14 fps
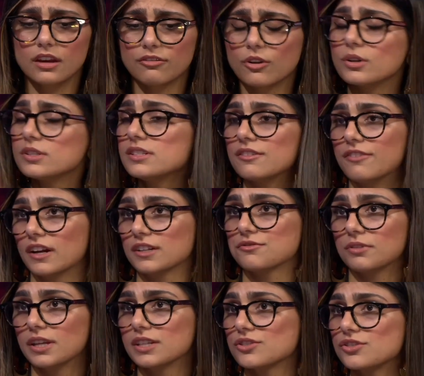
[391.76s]
Of course it affects
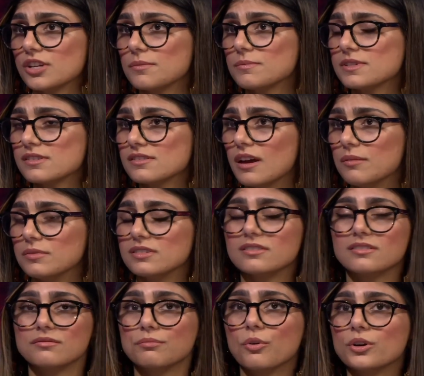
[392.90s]
relationships. I mean,
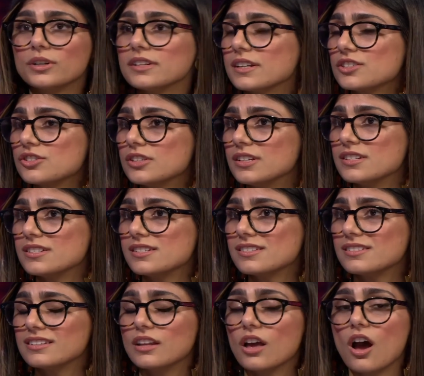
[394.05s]
porn addiction is